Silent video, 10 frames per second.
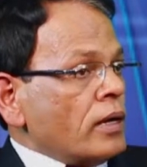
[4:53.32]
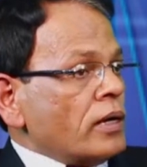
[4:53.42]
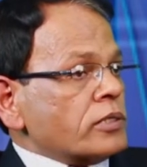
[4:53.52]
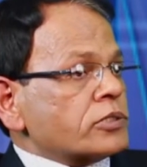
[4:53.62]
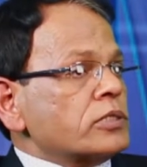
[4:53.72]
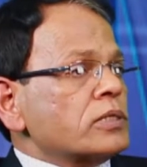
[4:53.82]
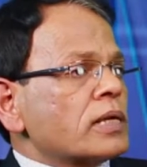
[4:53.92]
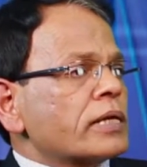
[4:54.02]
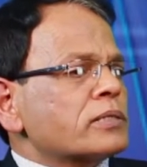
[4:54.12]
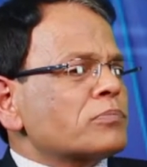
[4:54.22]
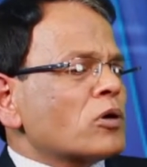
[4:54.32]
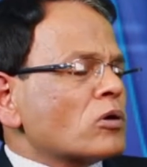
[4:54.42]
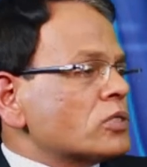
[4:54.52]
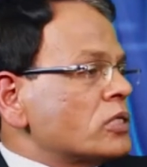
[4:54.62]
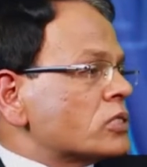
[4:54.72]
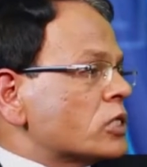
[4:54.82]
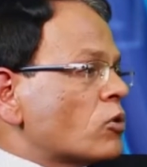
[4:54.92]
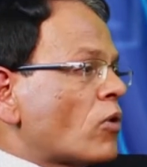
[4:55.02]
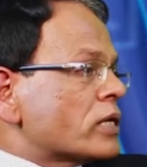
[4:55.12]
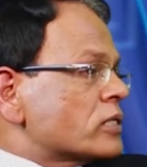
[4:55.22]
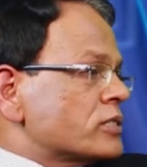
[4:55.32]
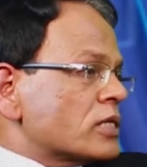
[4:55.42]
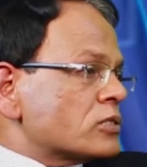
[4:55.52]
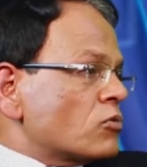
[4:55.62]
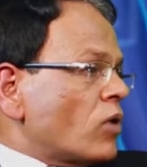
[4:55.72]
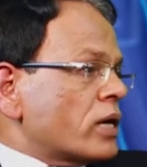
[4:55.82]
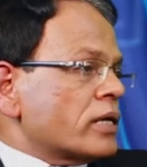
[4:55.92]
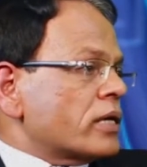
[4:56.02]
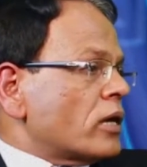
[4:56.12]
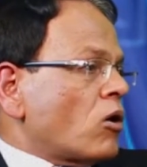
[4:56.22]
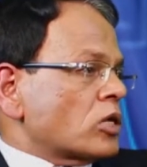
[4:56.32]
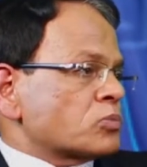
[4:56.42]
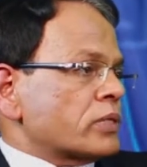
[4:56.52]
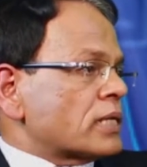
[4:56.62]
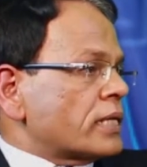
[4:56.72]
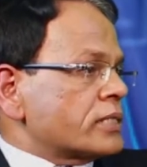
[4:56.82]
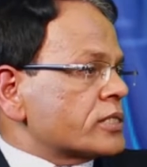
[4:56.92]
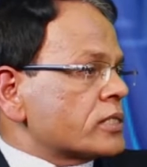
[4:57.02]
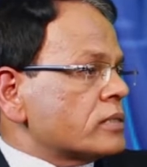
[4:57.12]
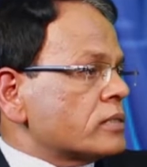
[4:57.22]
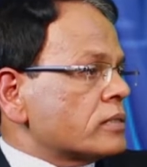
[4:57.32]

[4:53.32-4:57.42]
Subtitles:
Because this required the just the one day hospitalization,